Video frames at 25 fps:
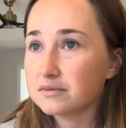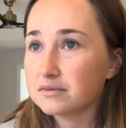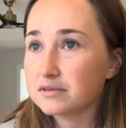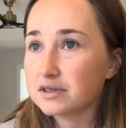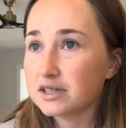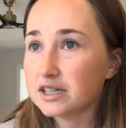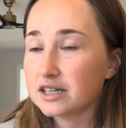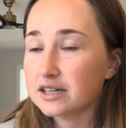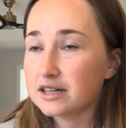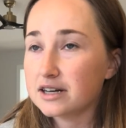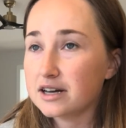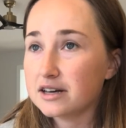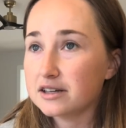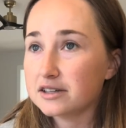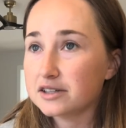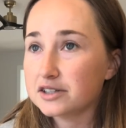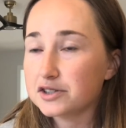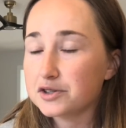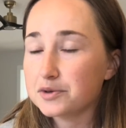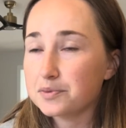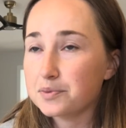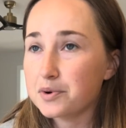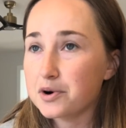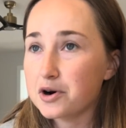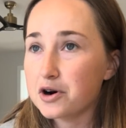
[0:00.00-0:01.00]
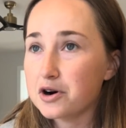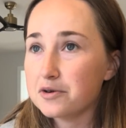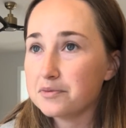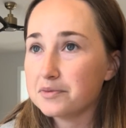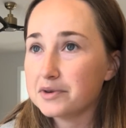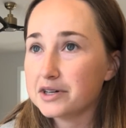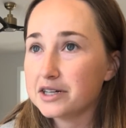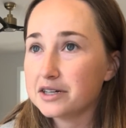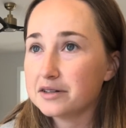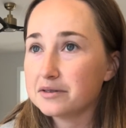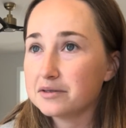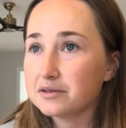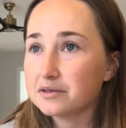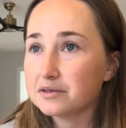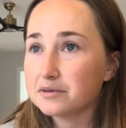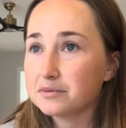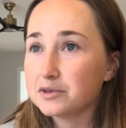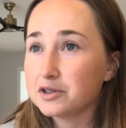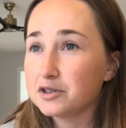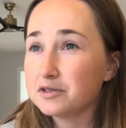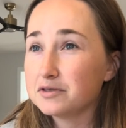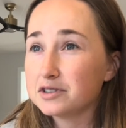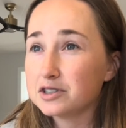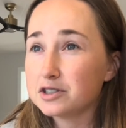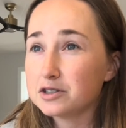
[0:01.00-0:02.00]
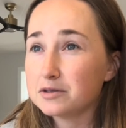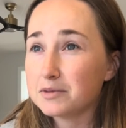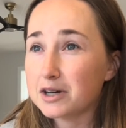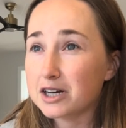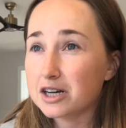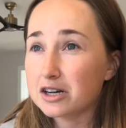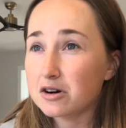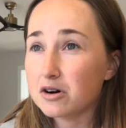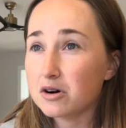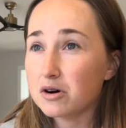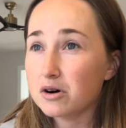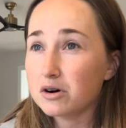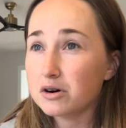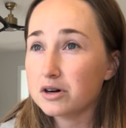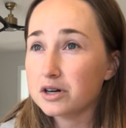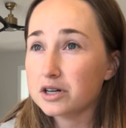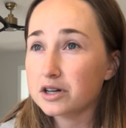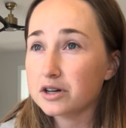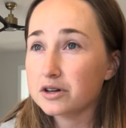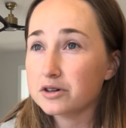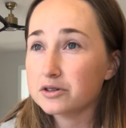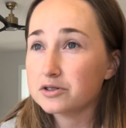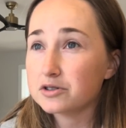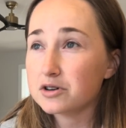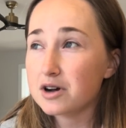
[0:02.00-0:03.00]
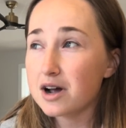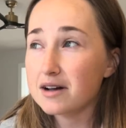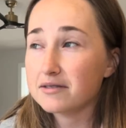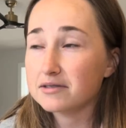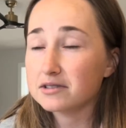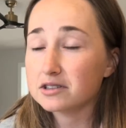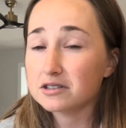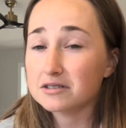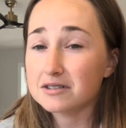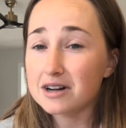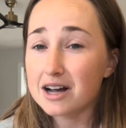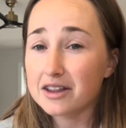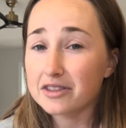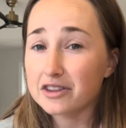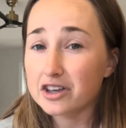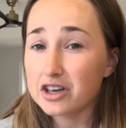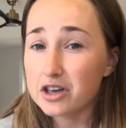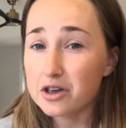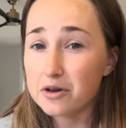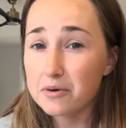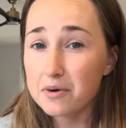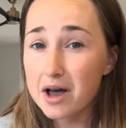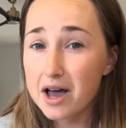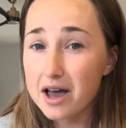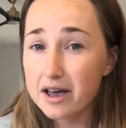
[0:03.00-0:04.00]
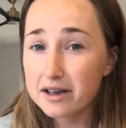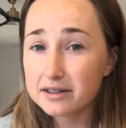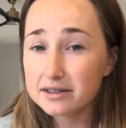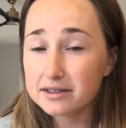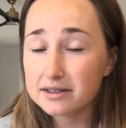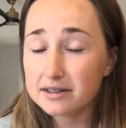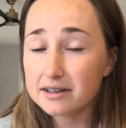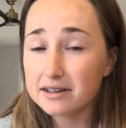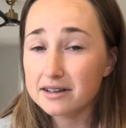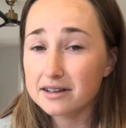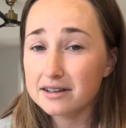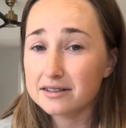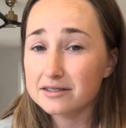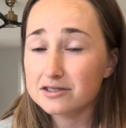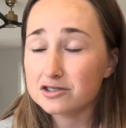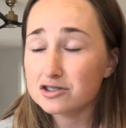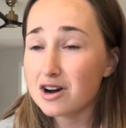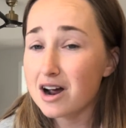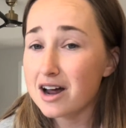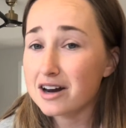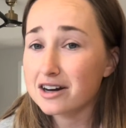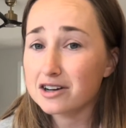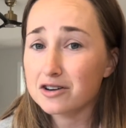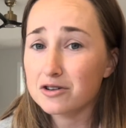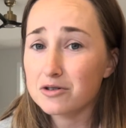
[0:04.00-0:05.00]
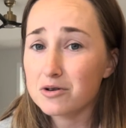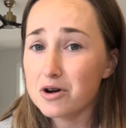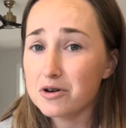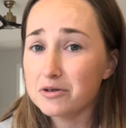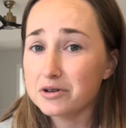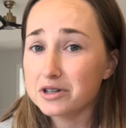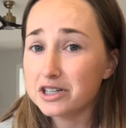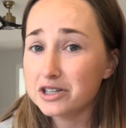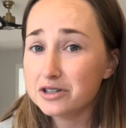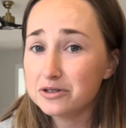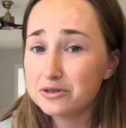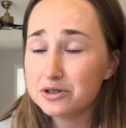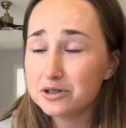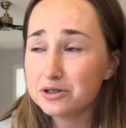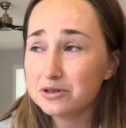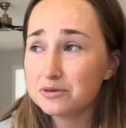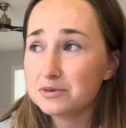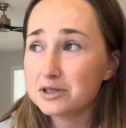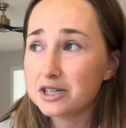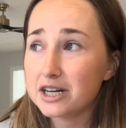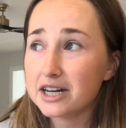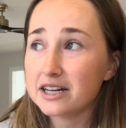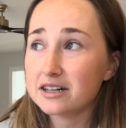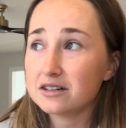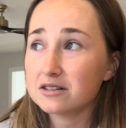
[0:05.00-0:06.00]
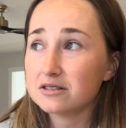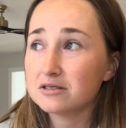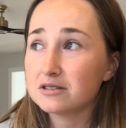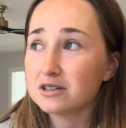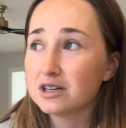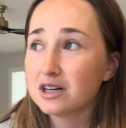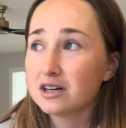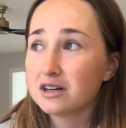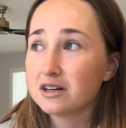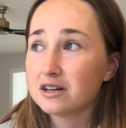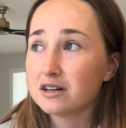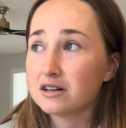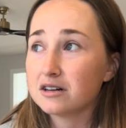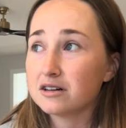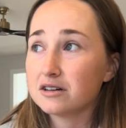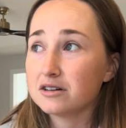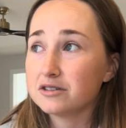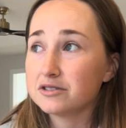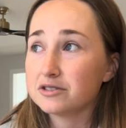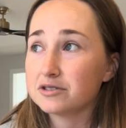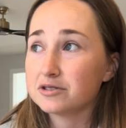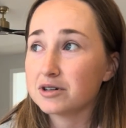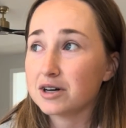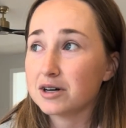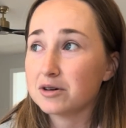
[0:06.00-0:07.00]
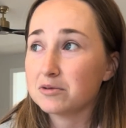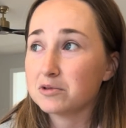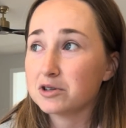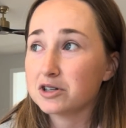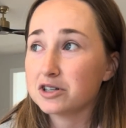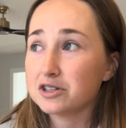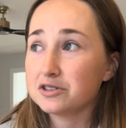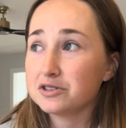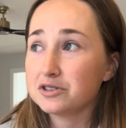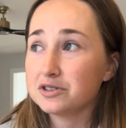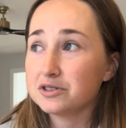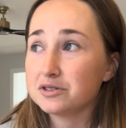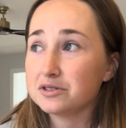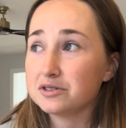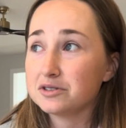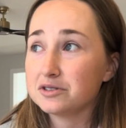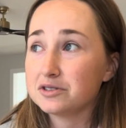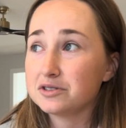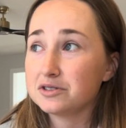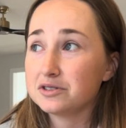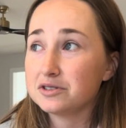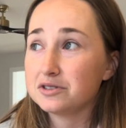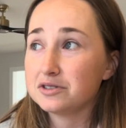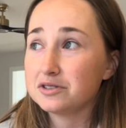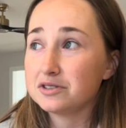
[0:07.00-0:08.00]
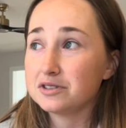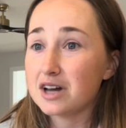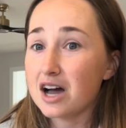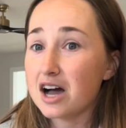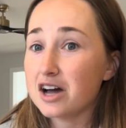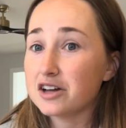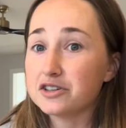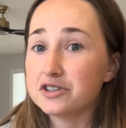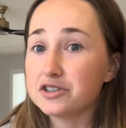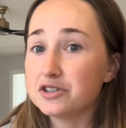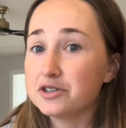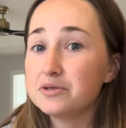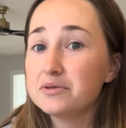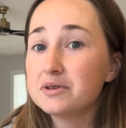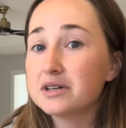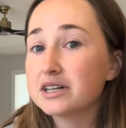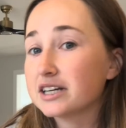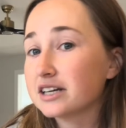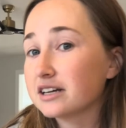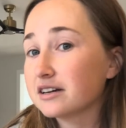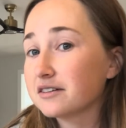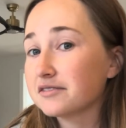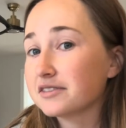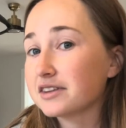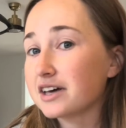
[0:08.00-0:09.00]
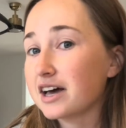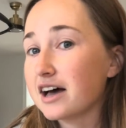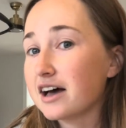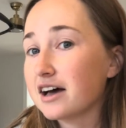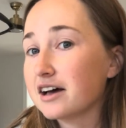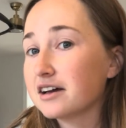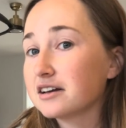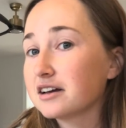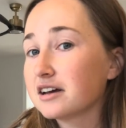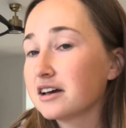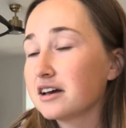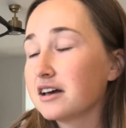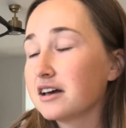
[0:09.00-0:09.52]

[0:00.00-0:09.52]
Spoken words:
get out of this apartment, move into my car and go travel around the US and try to grow a YouTube channel? Or do I want to not do any of that